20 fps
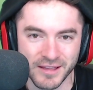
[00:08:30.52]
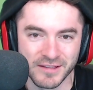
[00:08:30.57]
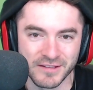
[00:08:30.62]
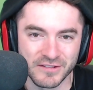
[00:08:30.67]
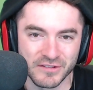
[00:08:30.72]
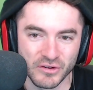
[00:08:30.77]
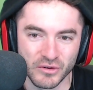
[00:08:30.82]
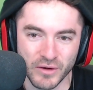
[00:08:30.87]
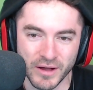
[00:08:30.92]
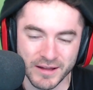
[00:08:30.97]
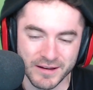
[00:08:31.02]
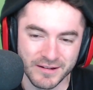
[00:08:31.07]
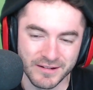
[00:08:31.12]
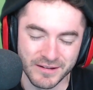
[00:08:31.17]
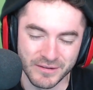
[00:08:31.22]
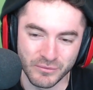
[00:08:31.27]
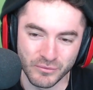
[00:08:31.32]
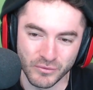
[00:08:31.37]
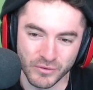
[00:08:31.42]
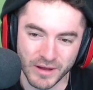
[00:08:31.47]
And so I
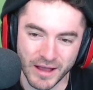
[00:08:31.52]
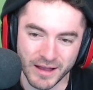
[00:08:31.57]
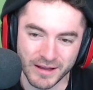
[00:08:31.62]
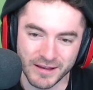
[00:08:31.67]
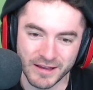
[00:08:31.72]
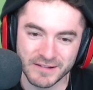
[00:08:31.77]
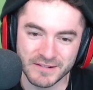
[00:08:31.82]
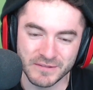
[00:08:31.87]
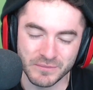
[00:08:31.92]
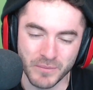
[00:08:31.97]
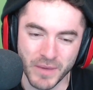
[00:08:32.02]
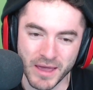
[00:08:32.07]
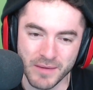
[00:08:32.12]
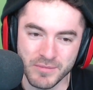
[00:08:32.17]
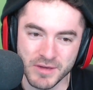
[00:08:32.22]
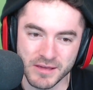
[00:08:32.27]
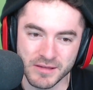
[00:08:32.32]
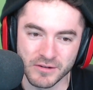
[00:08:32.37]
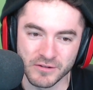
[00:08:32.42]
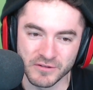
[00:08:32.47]
didn't even, I guess
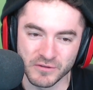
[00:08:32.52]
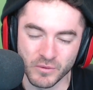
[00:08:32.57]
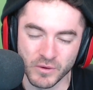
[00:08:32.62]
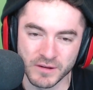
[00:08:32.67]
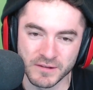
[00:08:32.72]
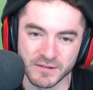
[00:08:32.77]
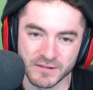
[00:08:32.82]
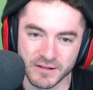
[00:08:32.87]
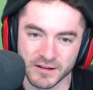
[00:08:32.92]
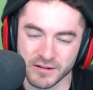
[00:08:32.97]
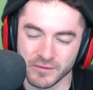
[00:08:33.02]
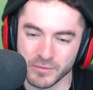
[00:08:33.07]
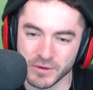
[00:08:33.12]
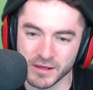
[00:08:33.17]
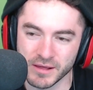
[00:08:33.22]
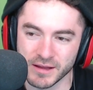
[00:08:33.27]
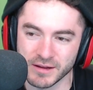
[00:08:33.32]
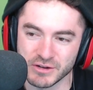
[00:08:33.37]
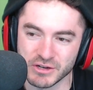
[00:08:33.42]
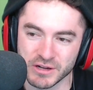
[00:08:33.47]
maybe there's ones that'll
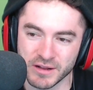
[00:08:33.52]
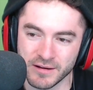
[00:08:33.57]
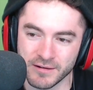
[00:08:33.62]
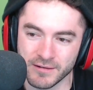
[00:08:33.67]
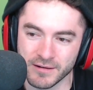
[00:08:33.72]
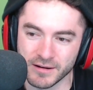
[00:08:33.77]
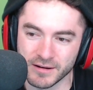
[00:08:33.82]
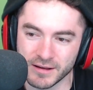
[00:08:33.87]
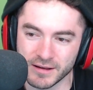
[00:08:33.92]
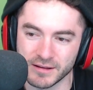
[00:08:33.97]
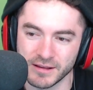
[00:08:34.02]
be like generic,